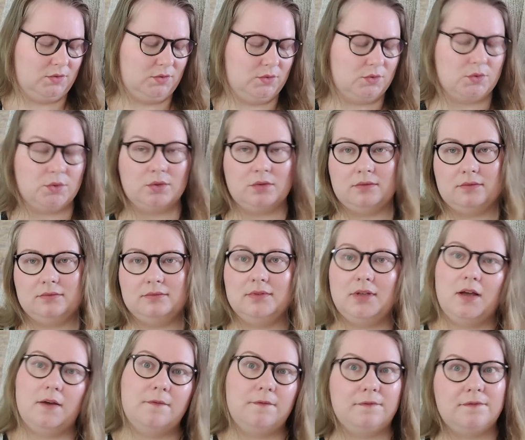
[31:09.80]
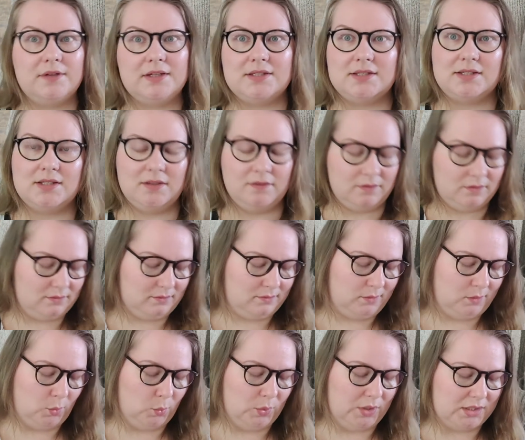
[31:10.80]
sort of festive
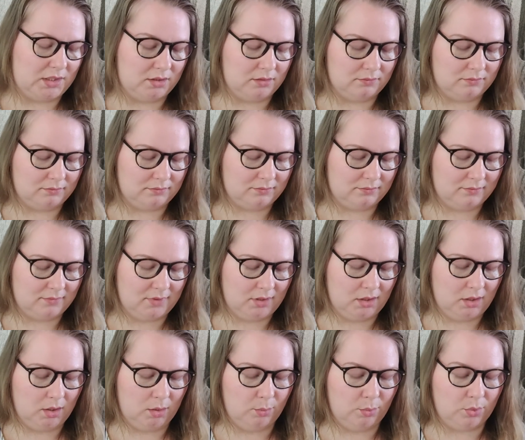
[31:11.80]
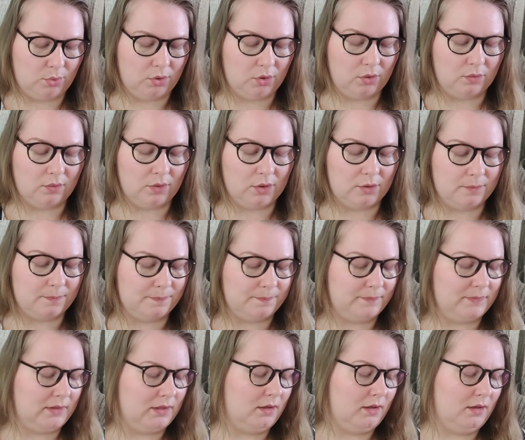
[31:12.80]
wedding pullover,
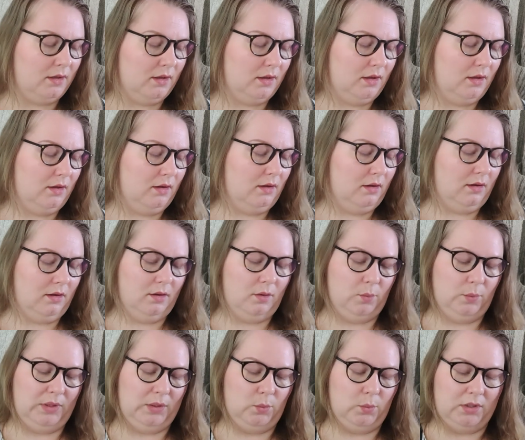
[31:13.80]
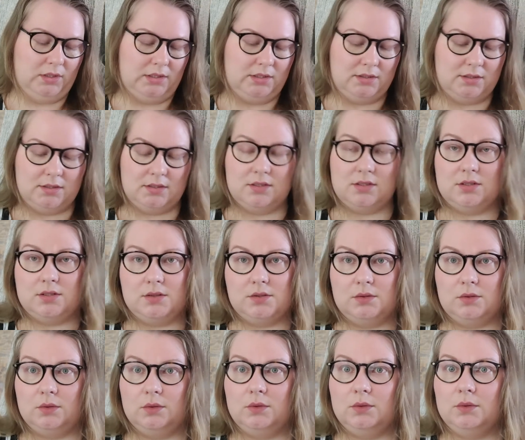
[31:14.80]
we wanted
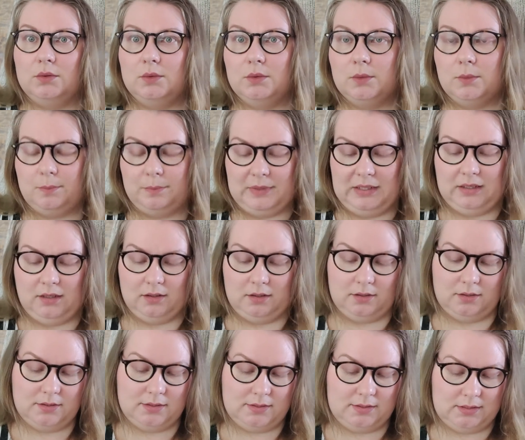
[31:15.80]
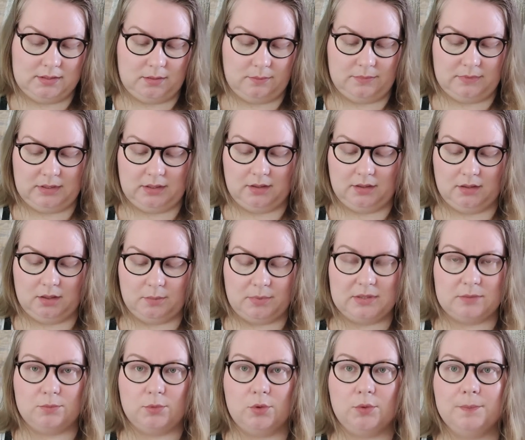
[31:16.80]
to pick something a
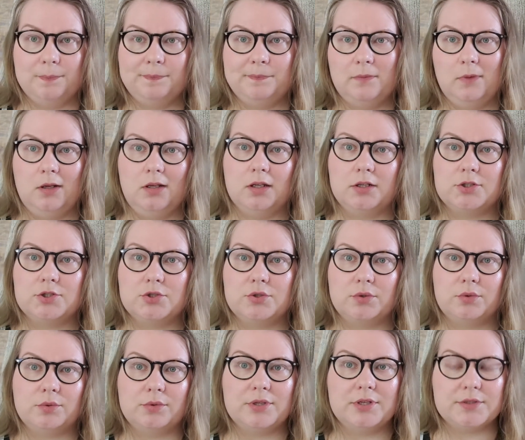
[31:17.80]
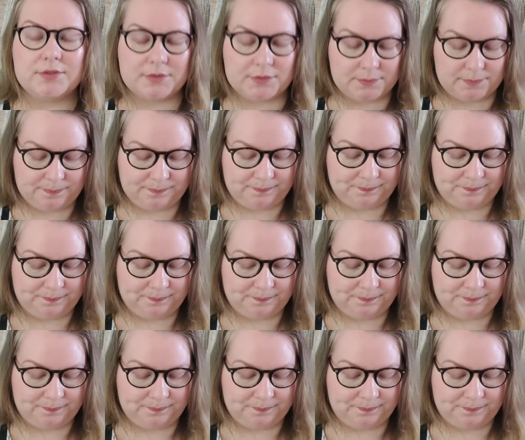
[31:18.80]
bit more luxurious.